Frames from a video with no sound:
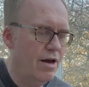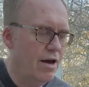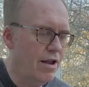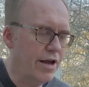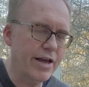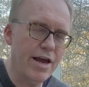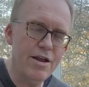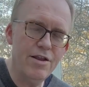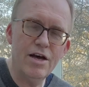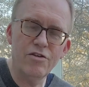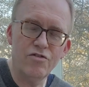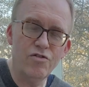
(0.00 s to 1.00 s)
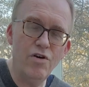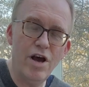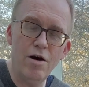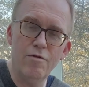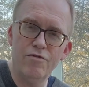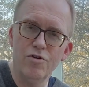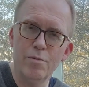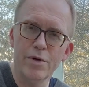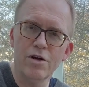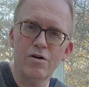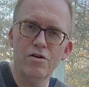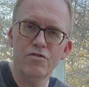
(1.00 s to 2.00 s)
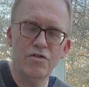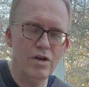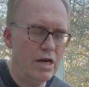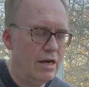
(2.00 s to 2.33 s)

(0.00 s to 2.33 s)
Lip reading: And again, that's so helpful, because